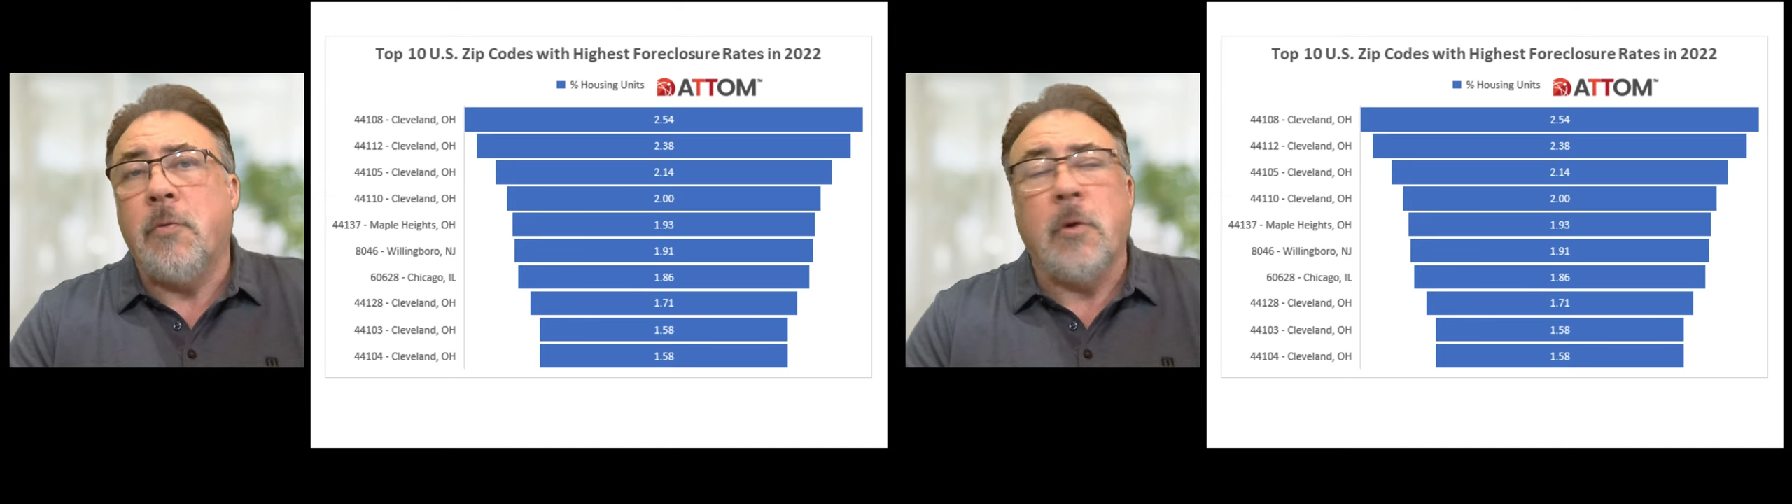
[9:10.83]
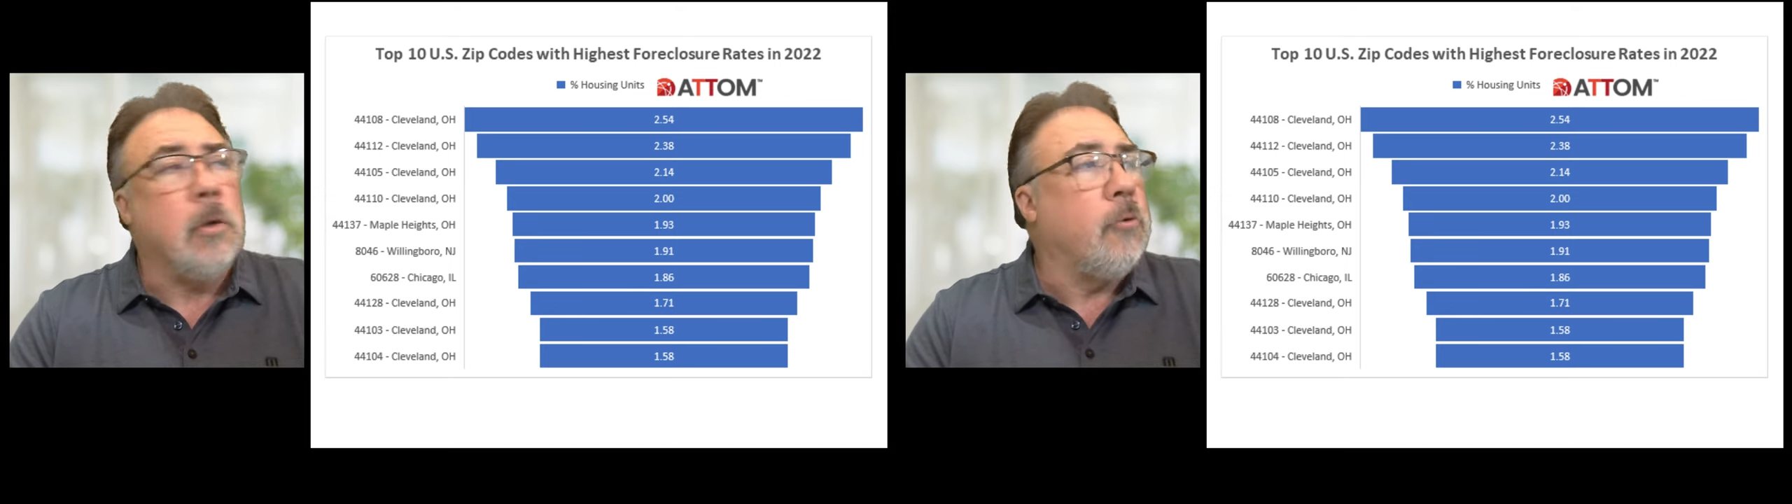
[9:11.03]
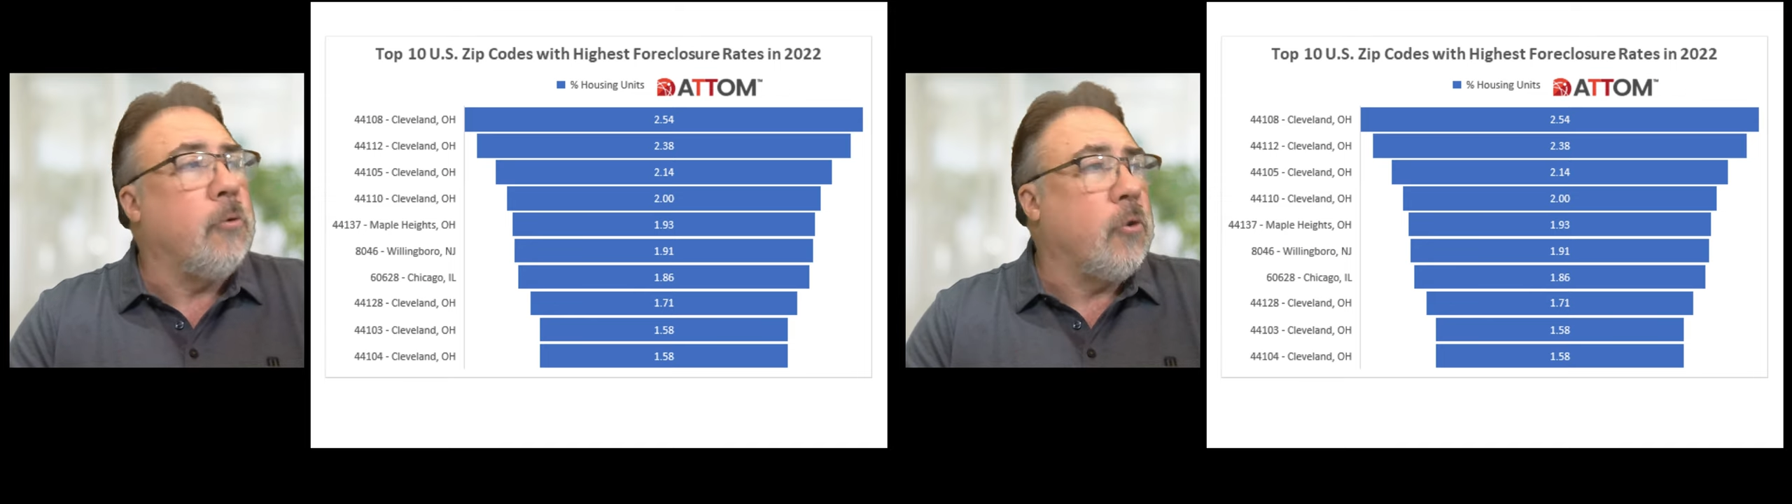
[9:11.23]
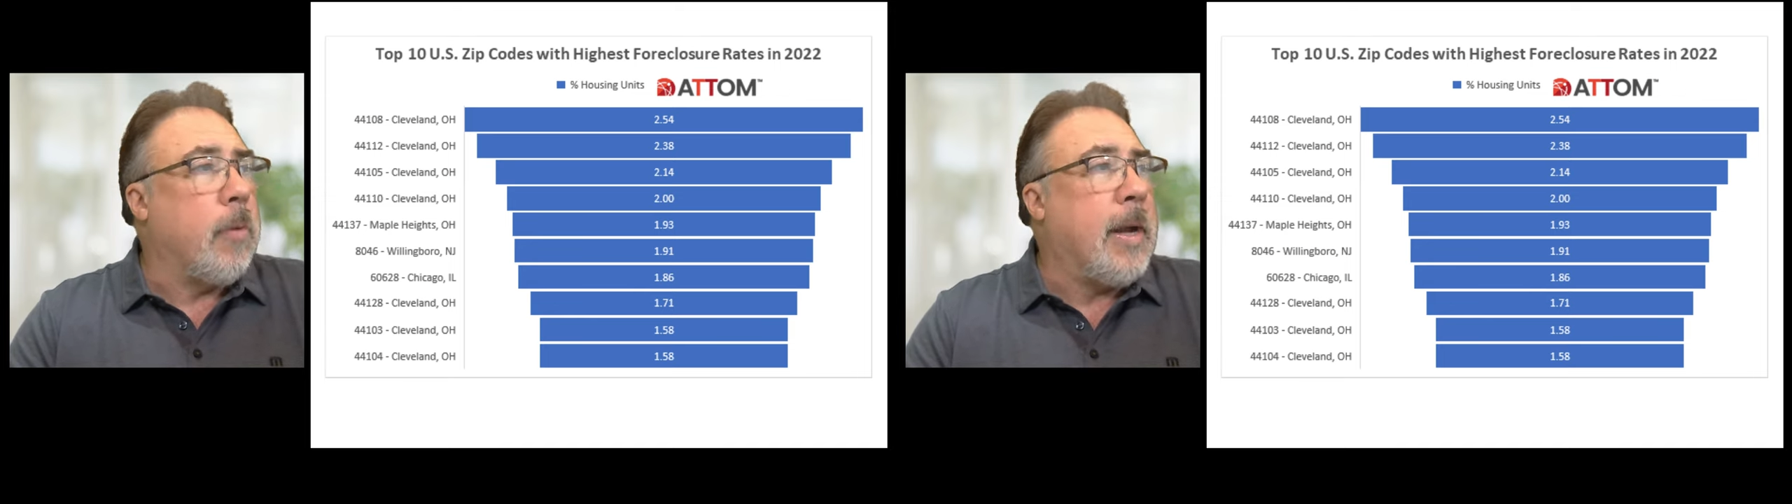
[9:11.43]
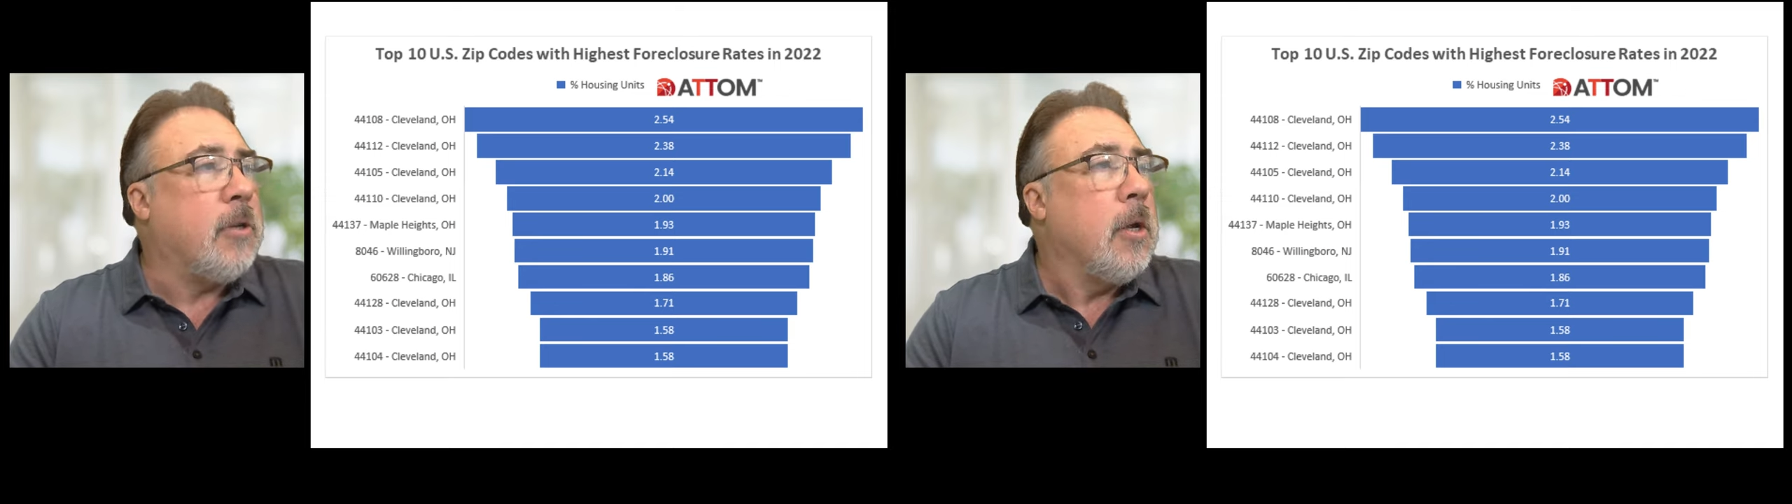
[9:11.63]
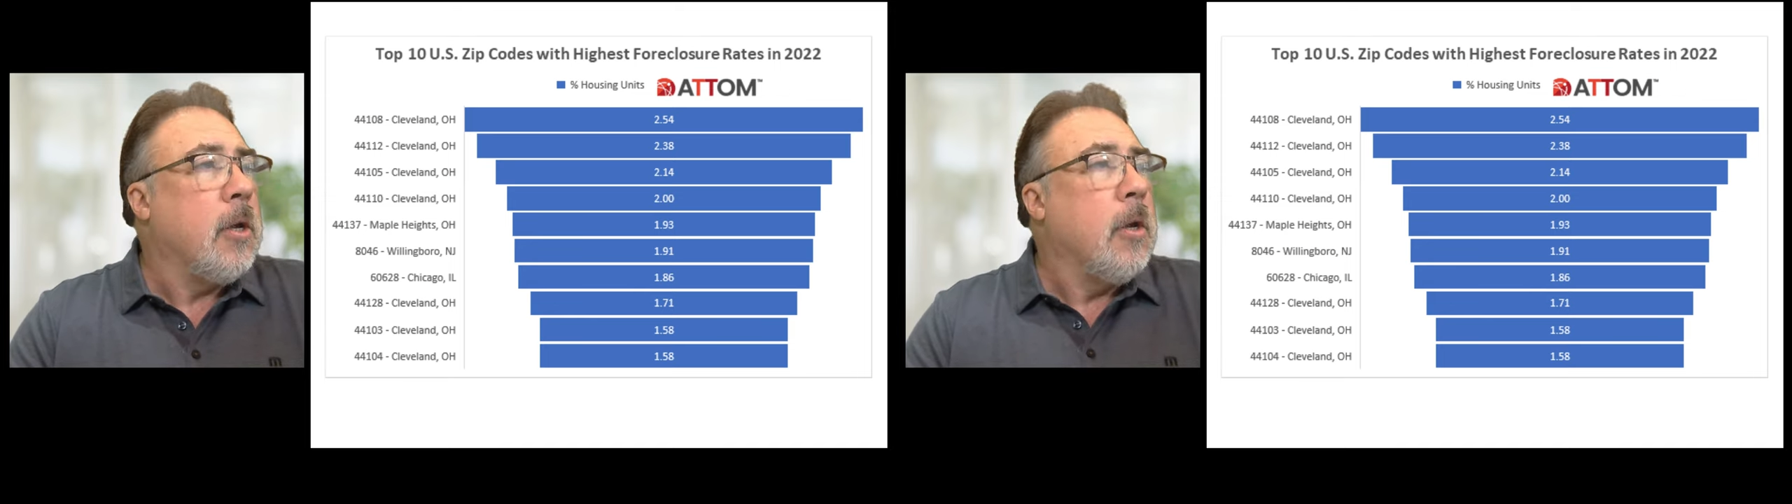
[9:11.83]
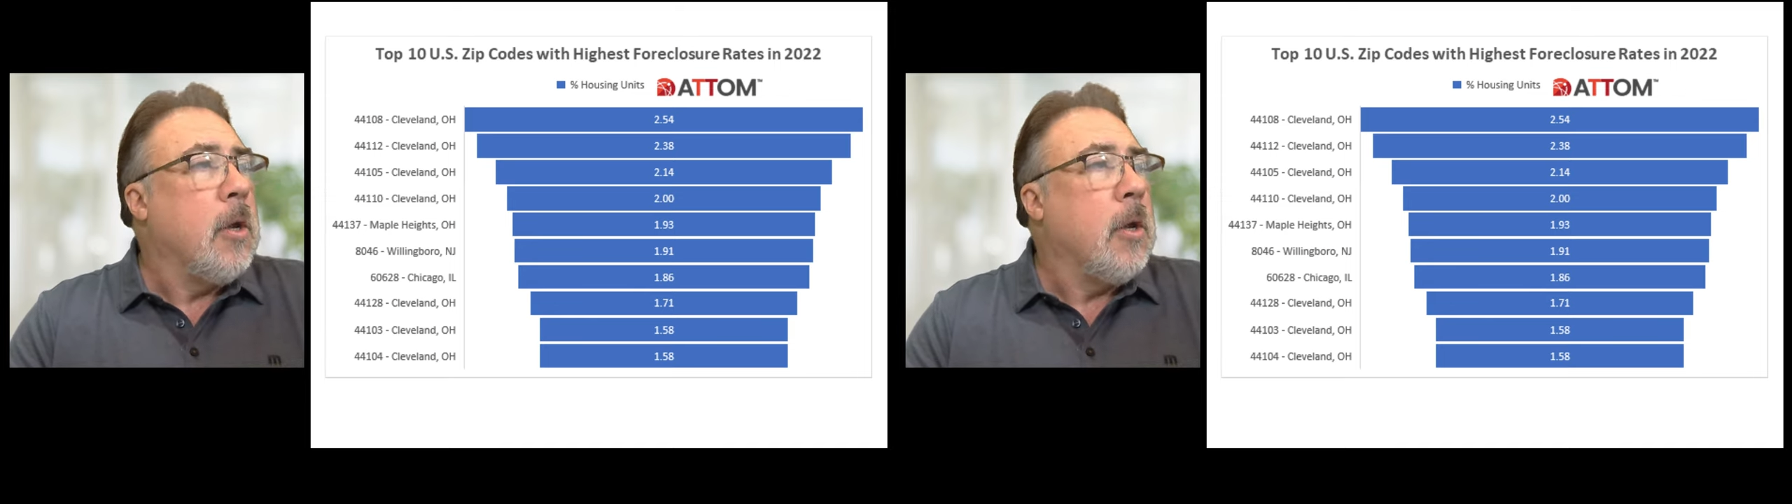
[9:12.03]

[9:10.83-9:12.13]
for foreclosure rates.